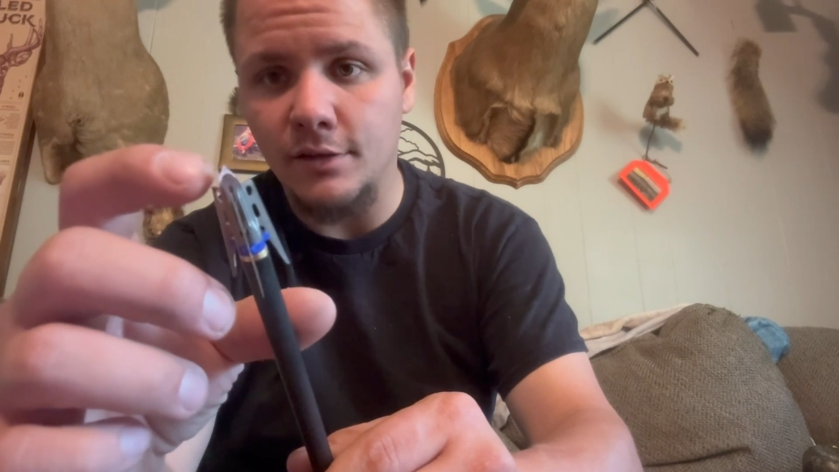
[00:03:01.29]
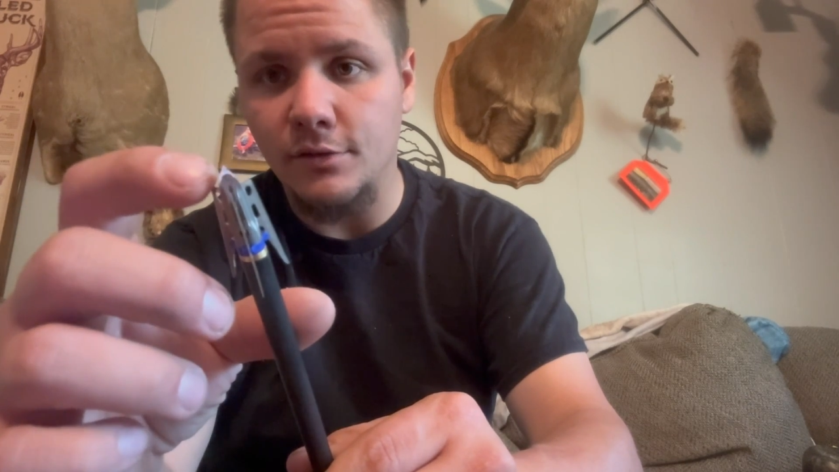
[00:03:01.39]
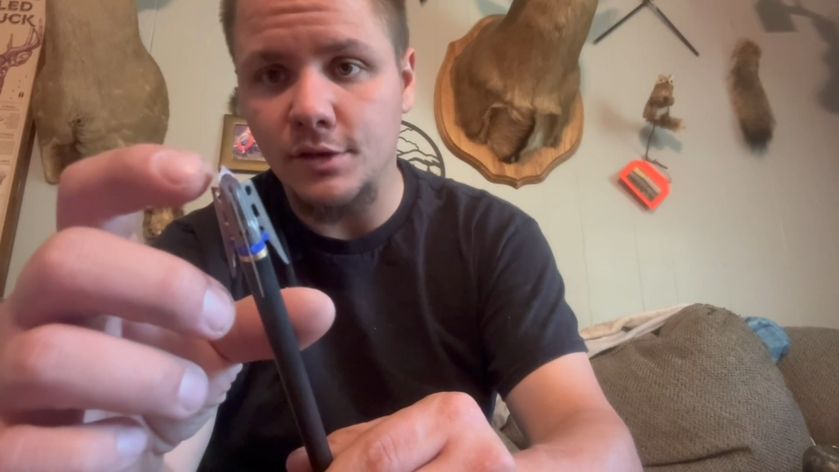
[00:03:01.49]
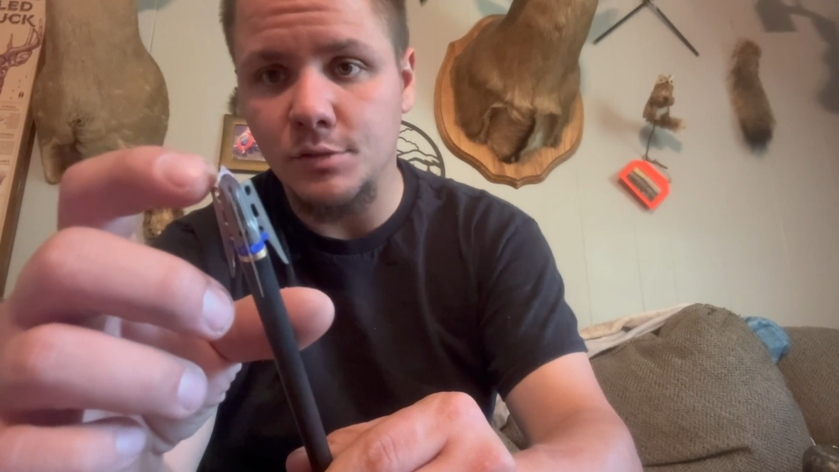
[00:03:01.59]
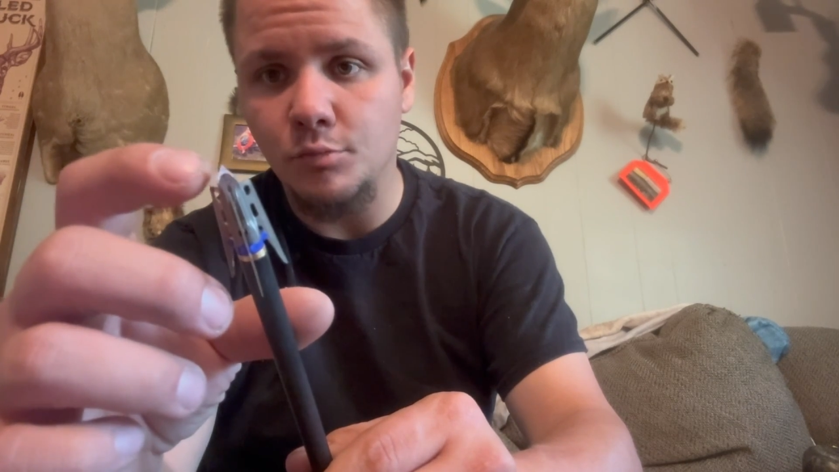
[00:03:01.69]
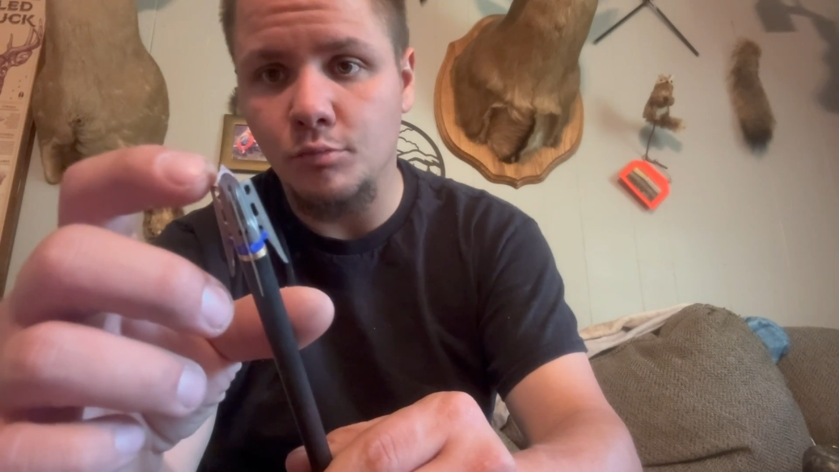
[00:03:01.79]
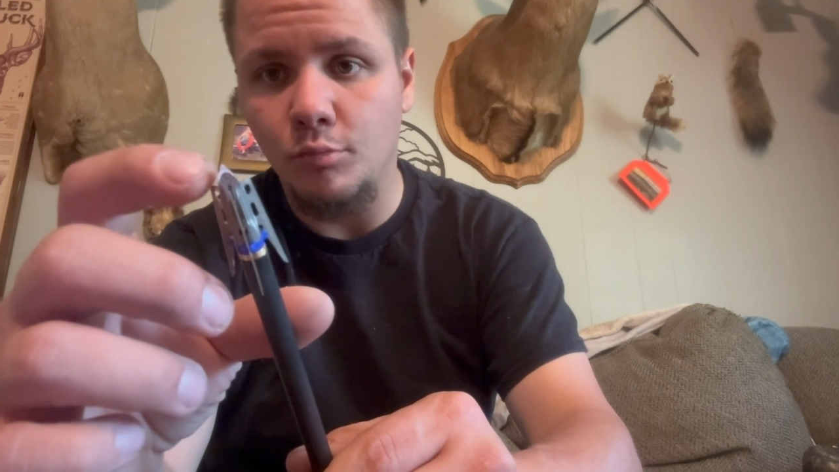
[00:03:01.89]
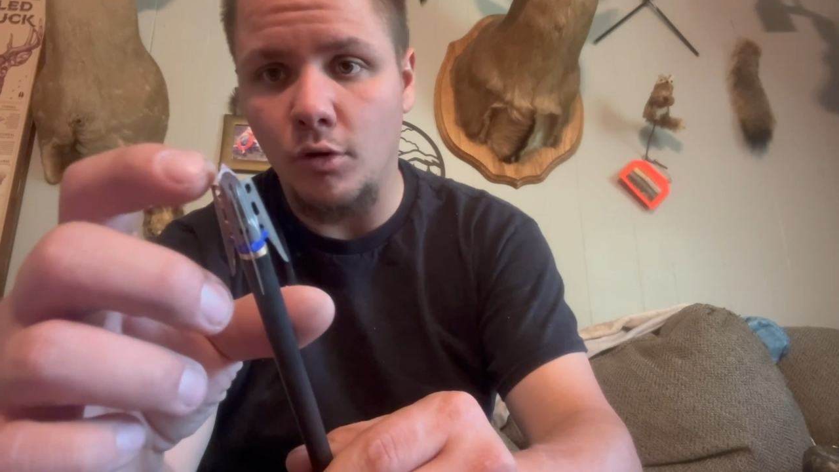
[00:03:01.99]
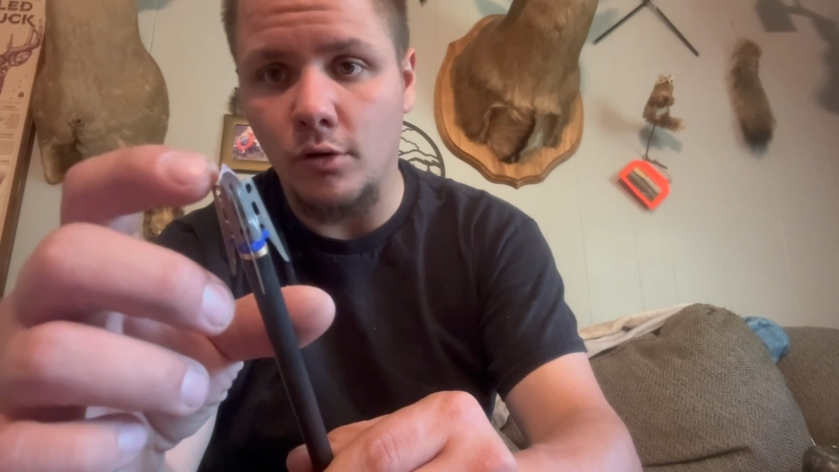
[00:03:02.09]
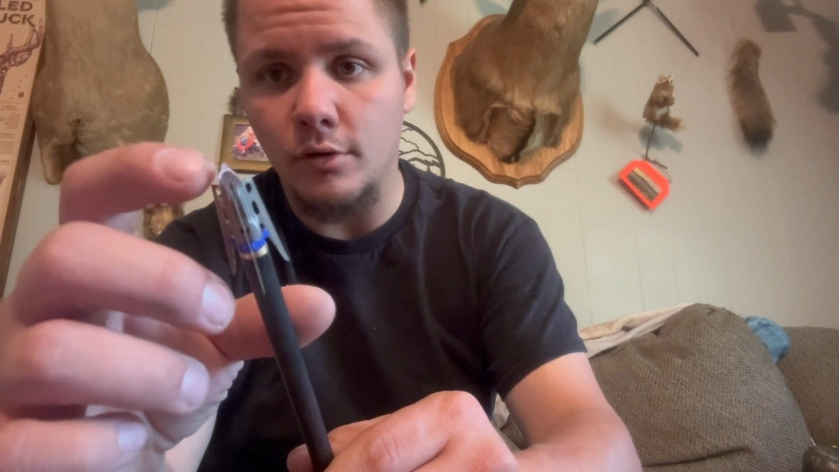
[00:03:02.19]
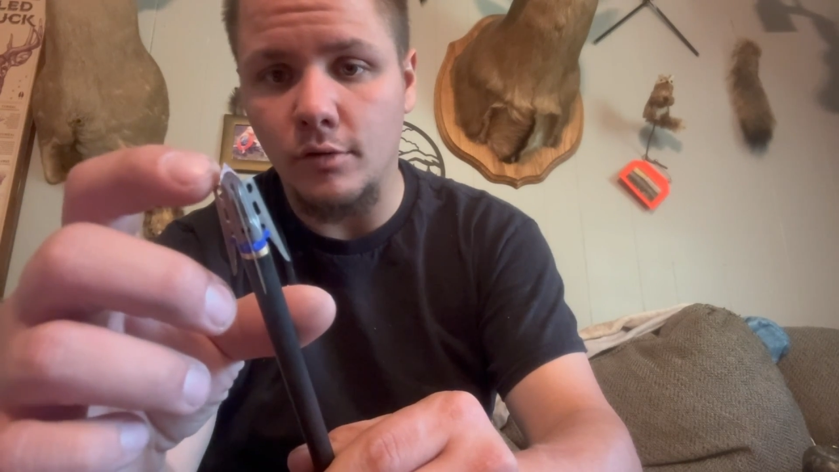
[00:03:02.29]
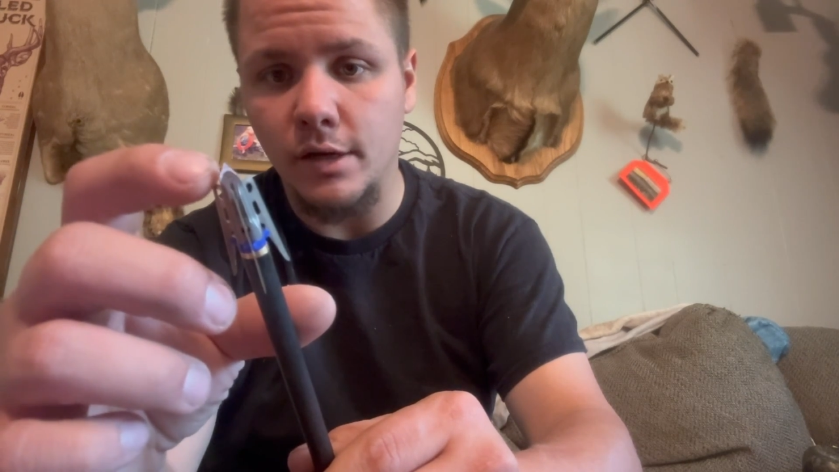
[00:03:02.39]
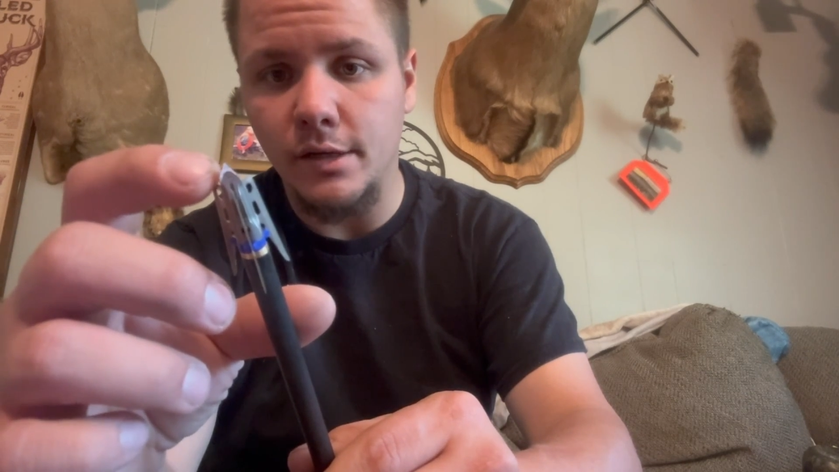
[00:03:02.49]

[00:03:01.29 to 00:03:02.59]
this part right